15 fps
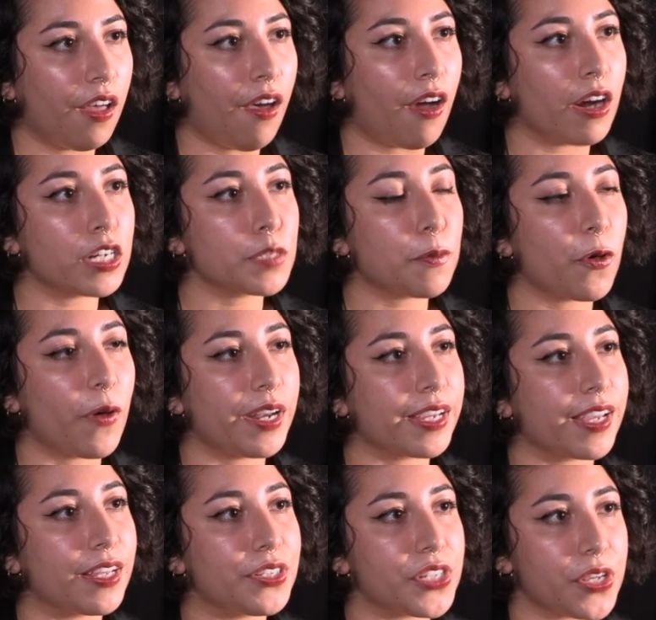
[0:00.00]
Ars
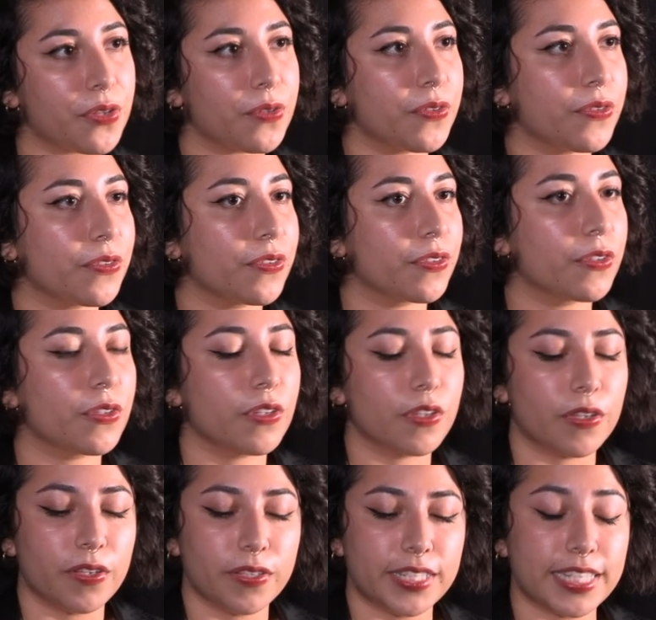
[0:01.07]
Poetica 2,
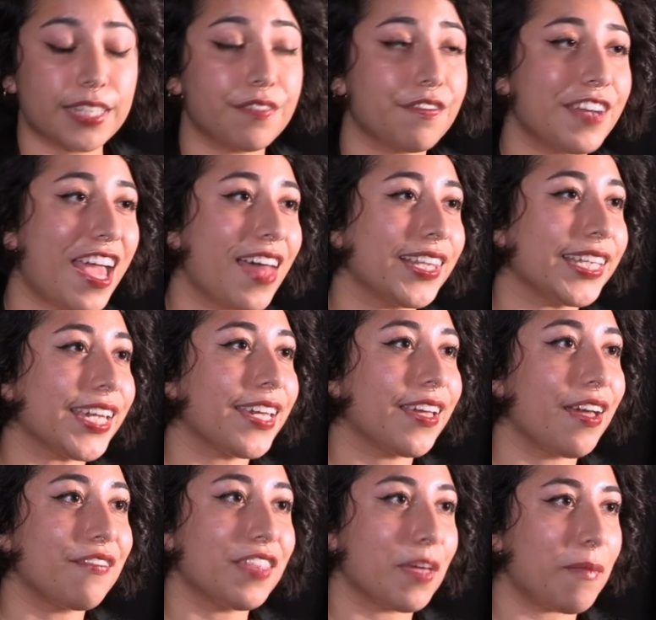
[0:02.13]
season finale
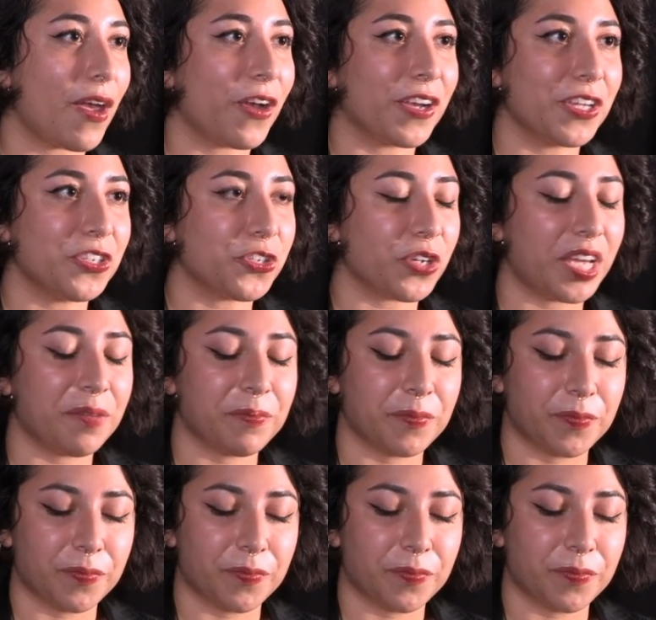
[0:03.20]
of The American Dream.